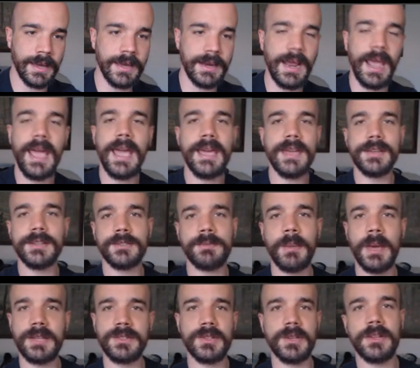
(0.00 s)
And A is
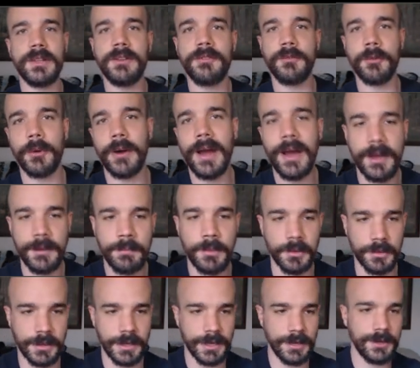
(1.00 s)
basically for
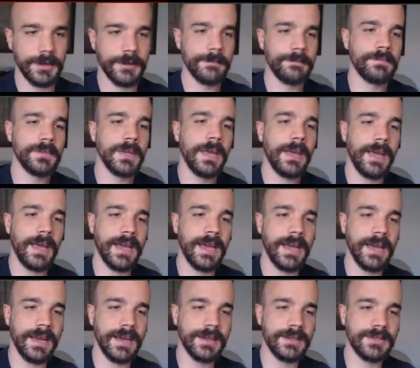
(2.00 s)
hyperlink.
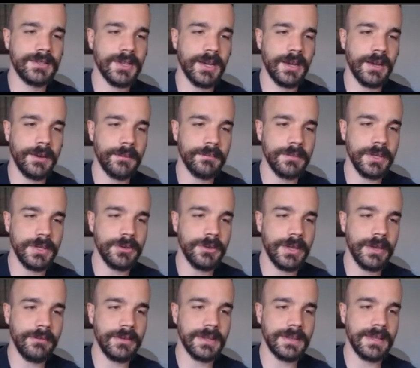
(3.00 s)
And um,
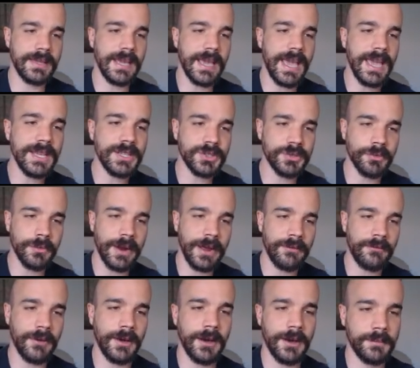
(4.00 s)
you give it the
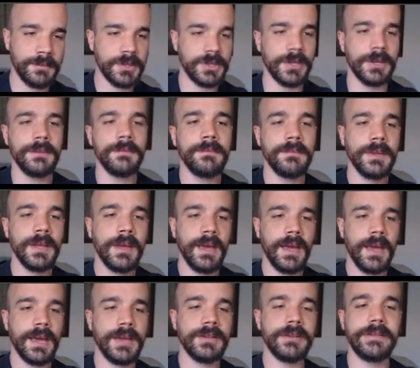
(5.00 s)
href option,
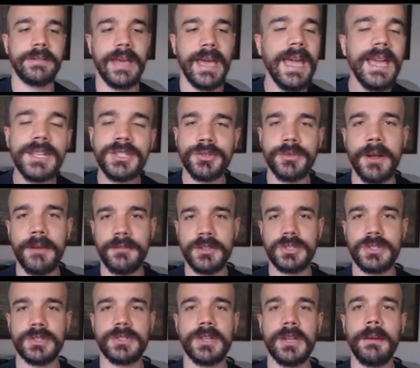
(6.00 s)
and the href
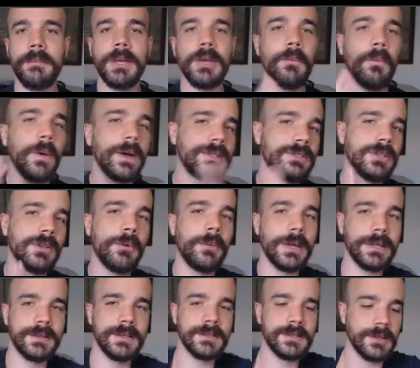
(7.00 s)
is just gonna be, what do you
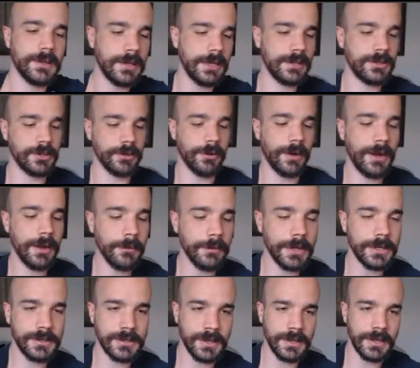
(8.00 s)
want this to link to? I
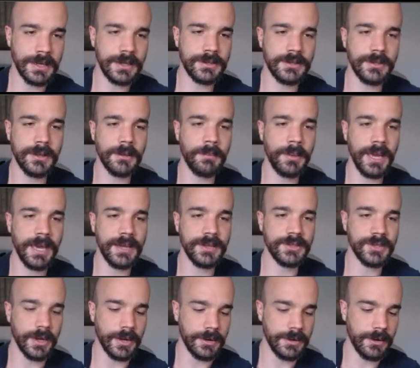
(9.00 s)
want it to link to the
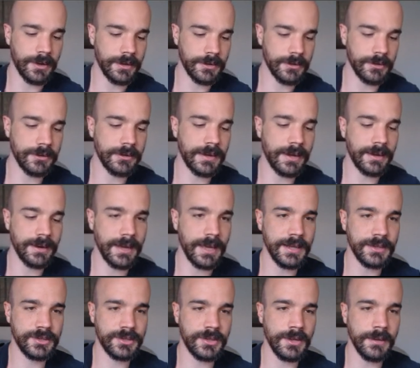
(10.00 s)
page
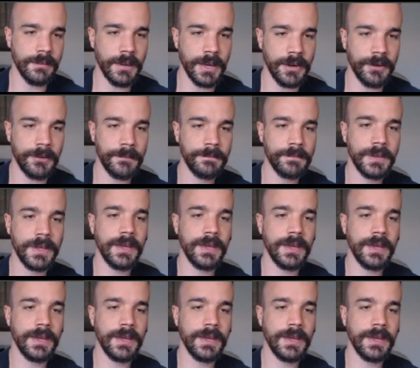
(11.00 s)
another.html.